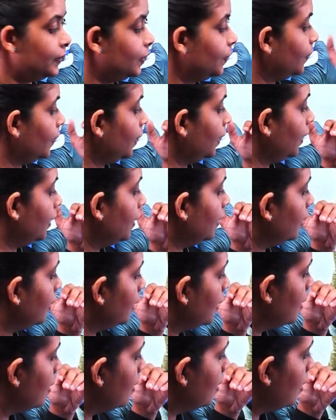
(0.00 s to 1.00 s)
okay,
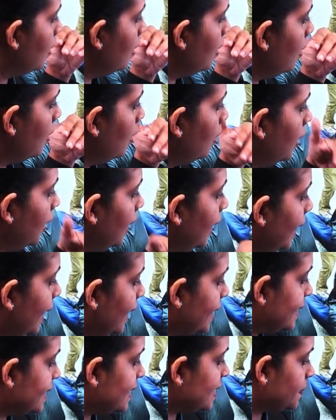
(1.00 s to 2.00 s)

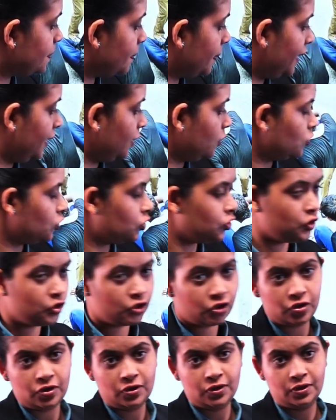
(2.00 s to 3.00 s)
hate
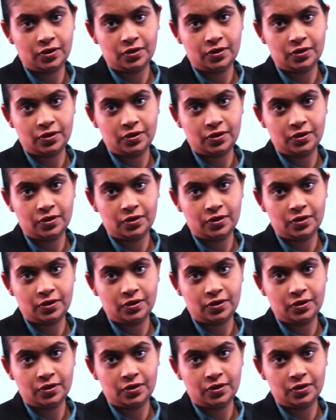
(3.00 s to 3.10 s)
speech.